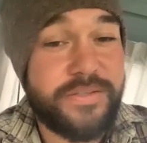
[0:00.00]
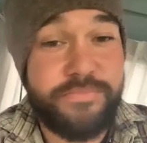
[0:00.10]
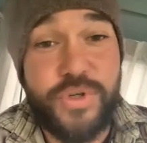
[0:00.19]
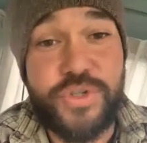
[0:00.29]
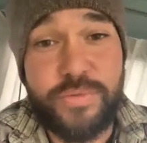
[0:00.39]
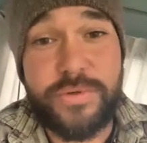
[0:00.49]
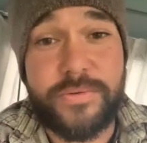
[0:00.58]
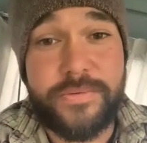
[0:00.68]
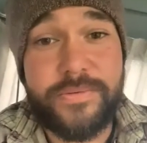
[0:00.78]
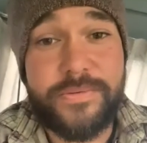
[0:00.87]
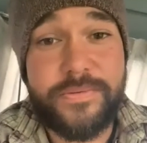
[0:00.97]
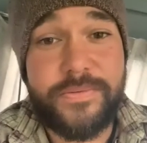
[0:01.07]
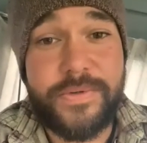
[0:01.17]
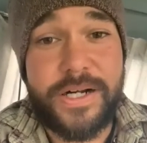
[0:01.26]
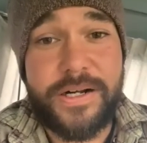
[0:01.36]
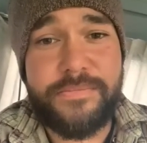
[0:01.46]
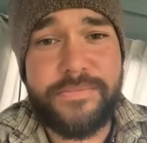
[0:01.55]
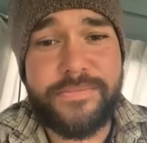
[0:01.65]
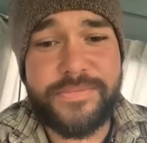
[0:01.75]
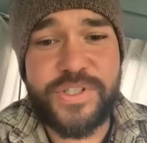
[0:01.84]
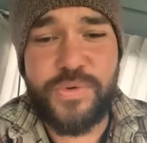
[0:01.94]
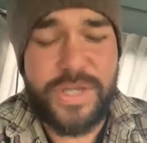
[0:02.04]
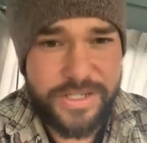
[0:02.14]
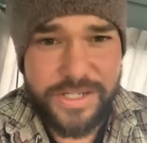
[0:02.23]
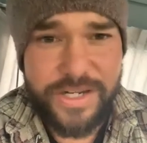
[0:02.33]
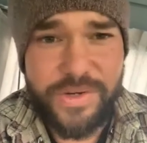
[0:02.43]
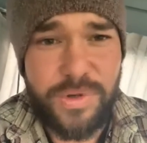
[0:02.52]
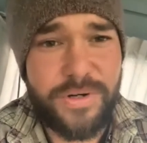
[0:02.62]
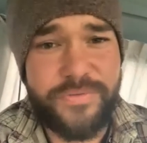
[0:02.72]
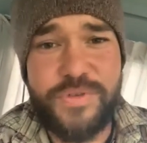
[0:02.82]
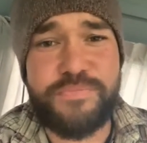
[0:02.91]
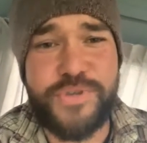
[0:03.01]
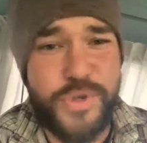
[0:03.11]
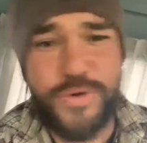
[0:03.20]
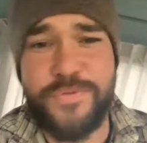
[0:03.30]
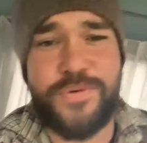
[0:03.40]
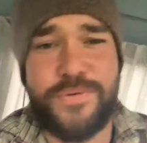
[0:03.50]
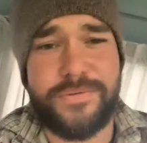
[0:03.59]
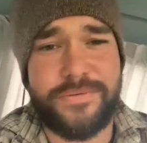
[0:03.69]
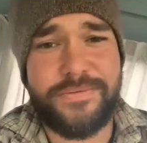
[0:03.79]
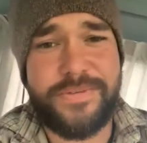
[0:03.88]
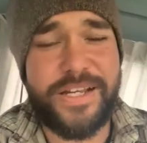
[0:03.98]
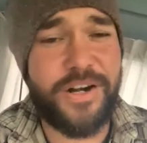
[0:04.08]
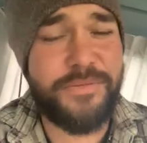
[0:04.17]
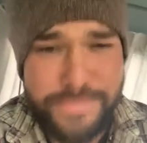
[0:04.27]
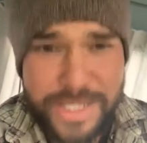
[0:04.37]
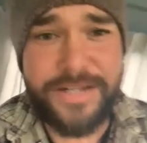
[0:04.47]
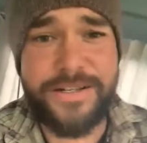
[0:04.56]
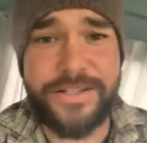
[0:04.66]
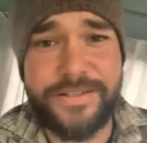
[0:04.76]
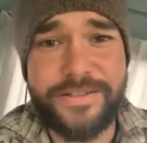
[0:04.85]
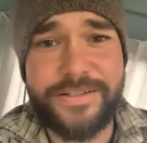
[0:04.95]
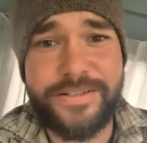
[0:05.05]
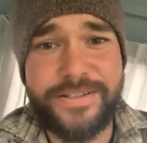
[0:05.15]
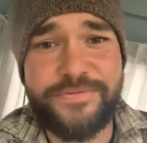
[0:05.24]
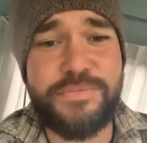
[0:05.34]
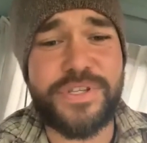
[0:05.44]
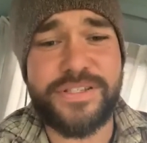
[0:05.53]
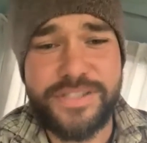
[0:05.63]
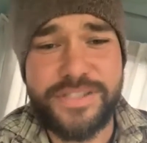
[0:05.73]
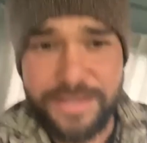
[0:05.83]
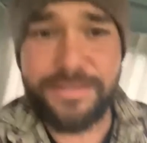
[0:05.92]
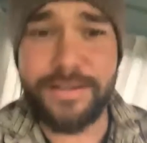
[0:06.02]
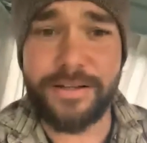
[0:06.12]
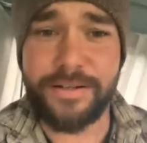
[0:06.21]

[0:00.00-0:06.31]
mutual to each and every one of you. Beautiful, and I mean it from the center.